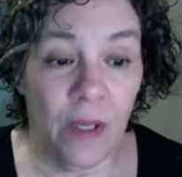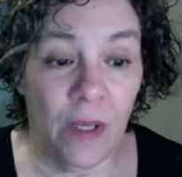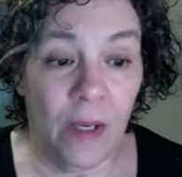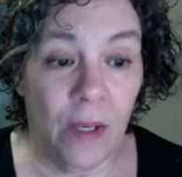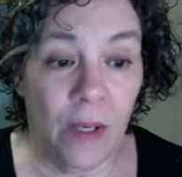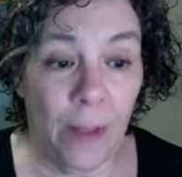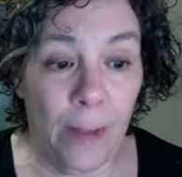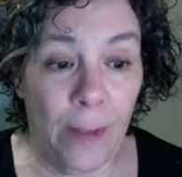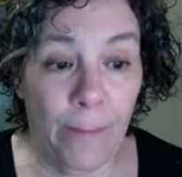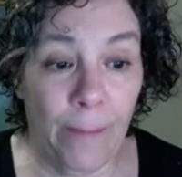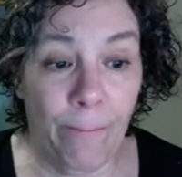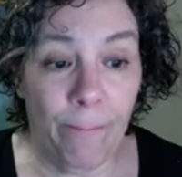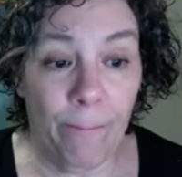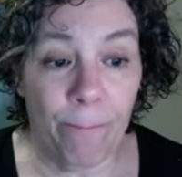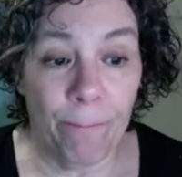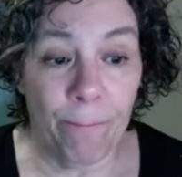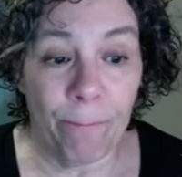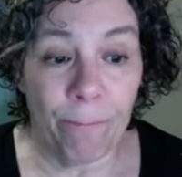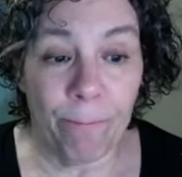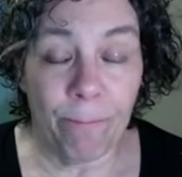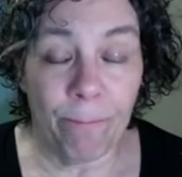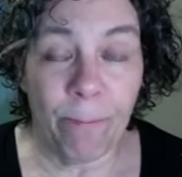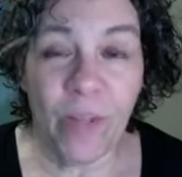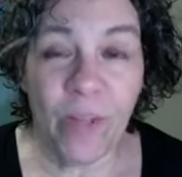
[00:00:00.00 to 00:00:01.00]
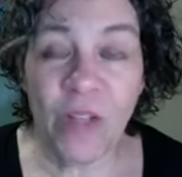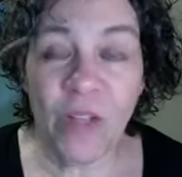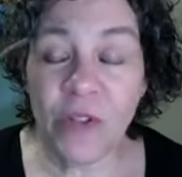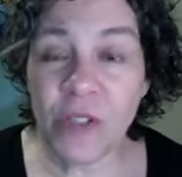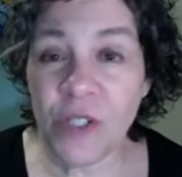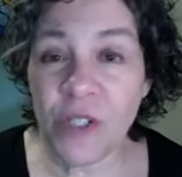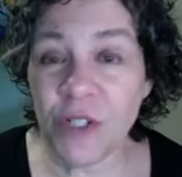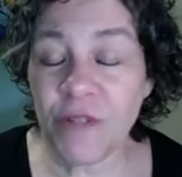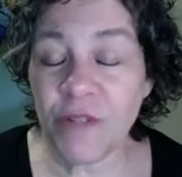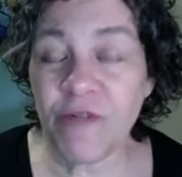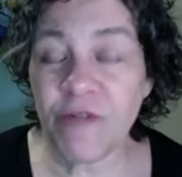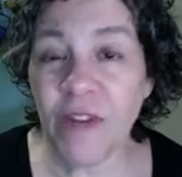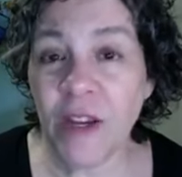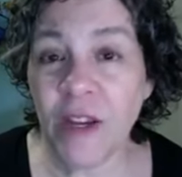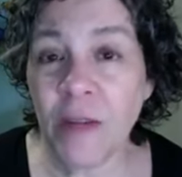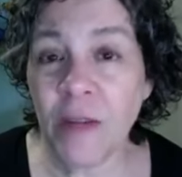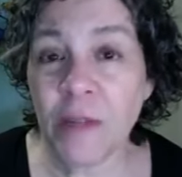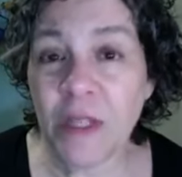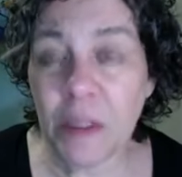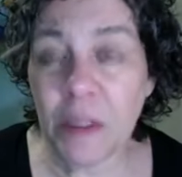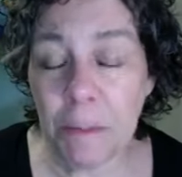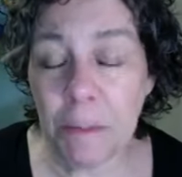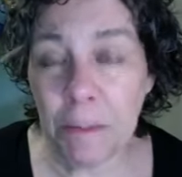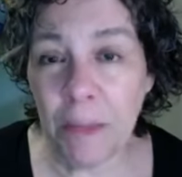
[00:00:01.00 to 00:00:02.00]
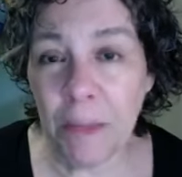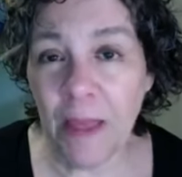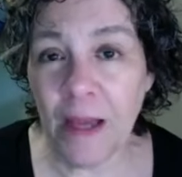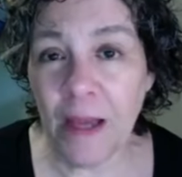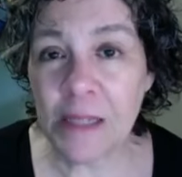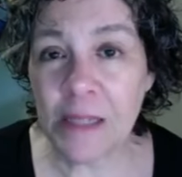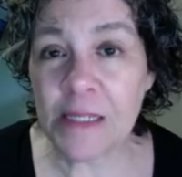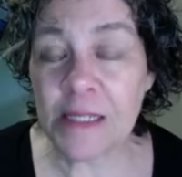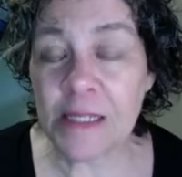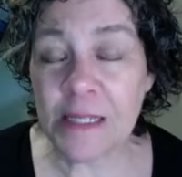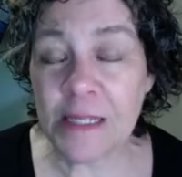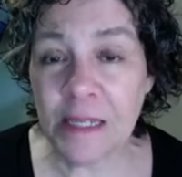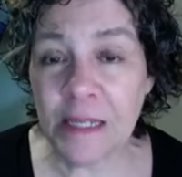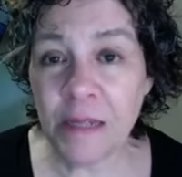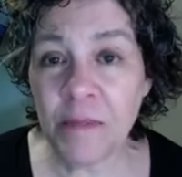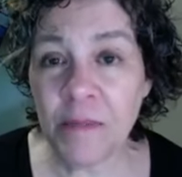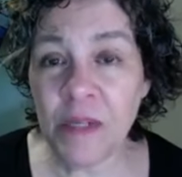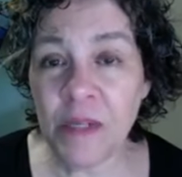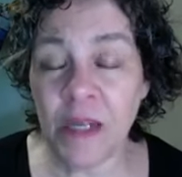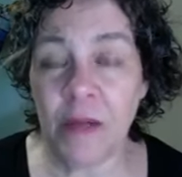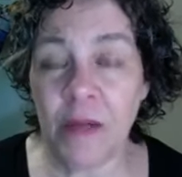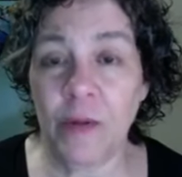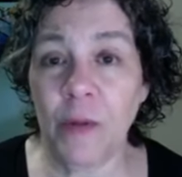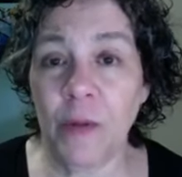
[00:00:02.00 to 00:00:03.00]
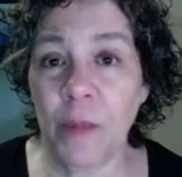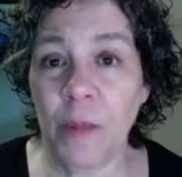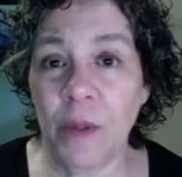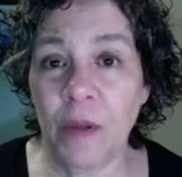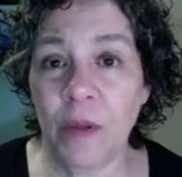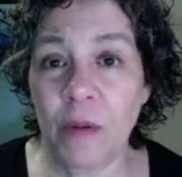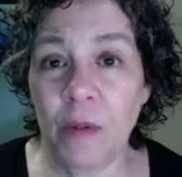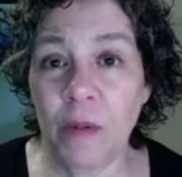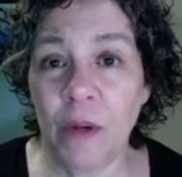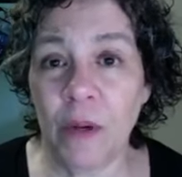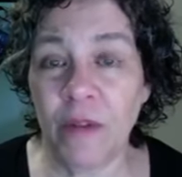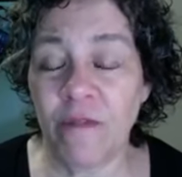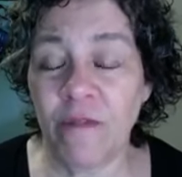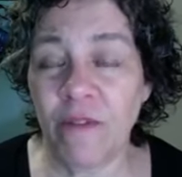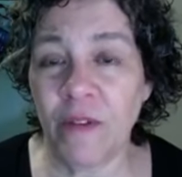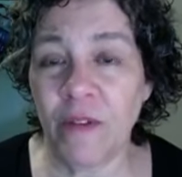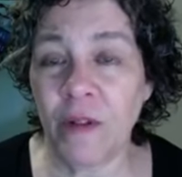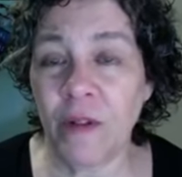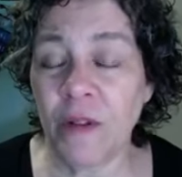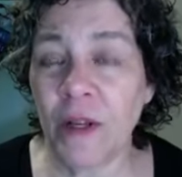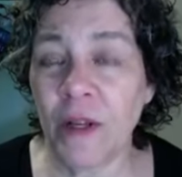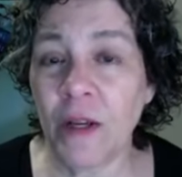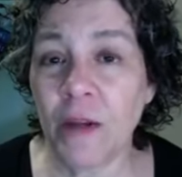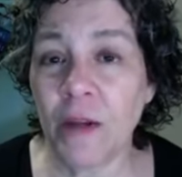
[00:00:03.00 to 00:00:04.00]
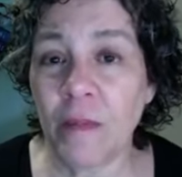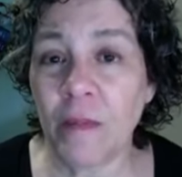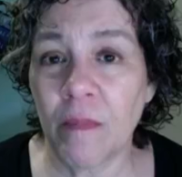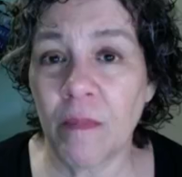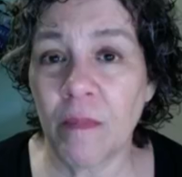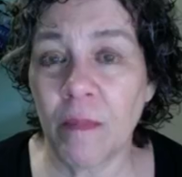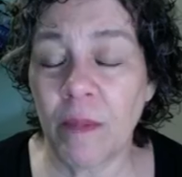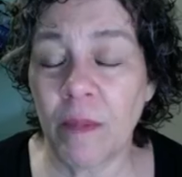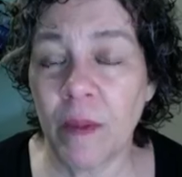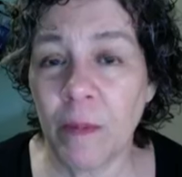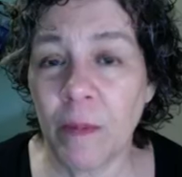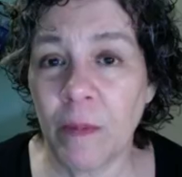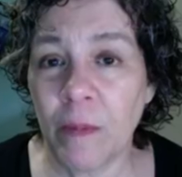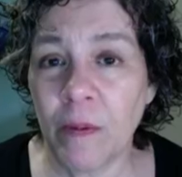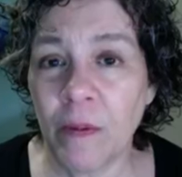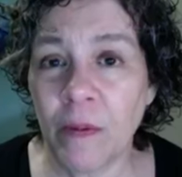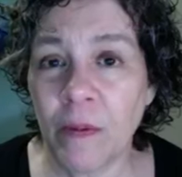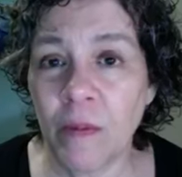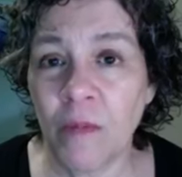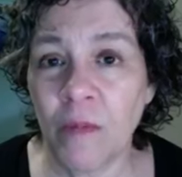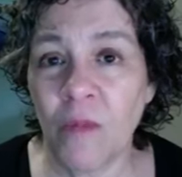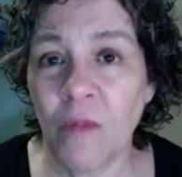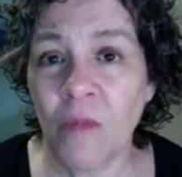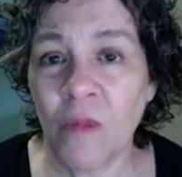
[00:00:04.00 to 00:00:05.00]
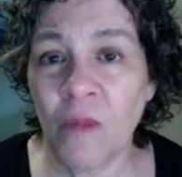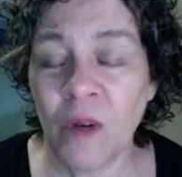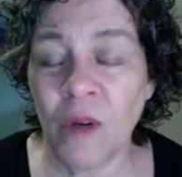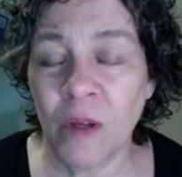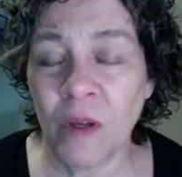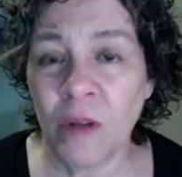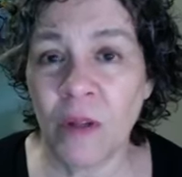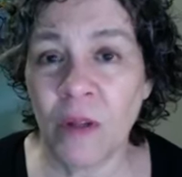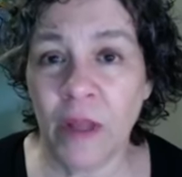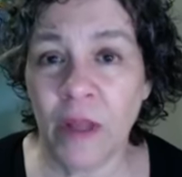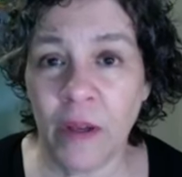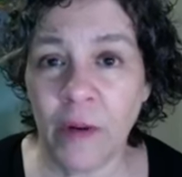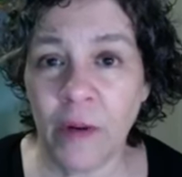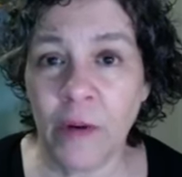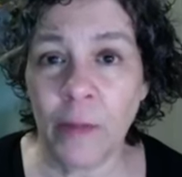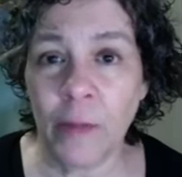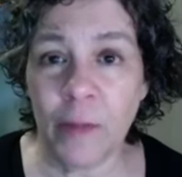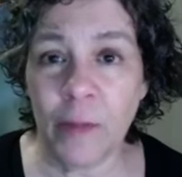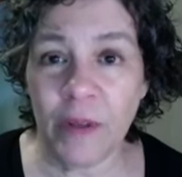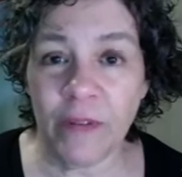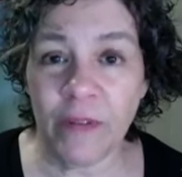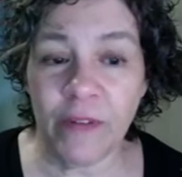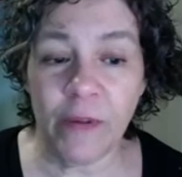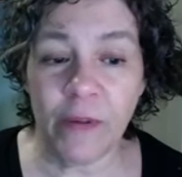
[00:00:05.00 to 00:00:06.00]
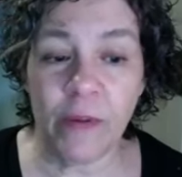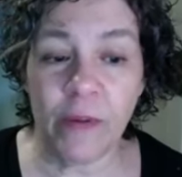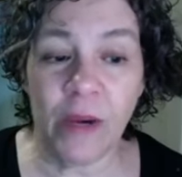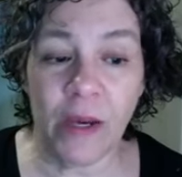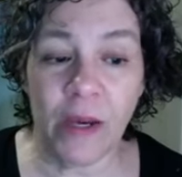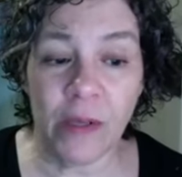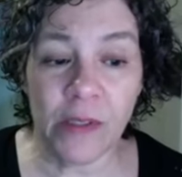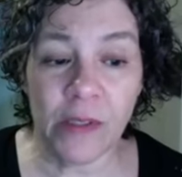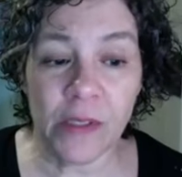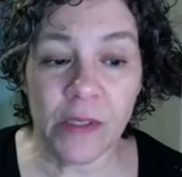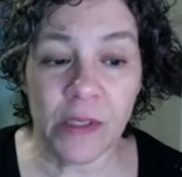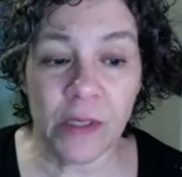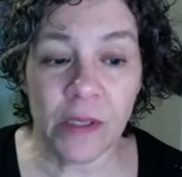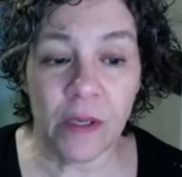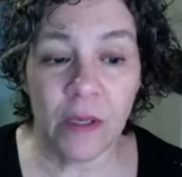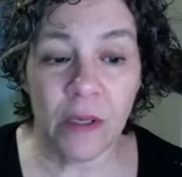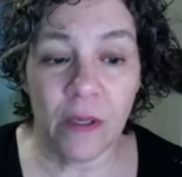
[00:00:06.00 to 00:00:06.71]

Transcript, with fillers: Um, your family. Ask them to help you. I feel like people will help if you ask.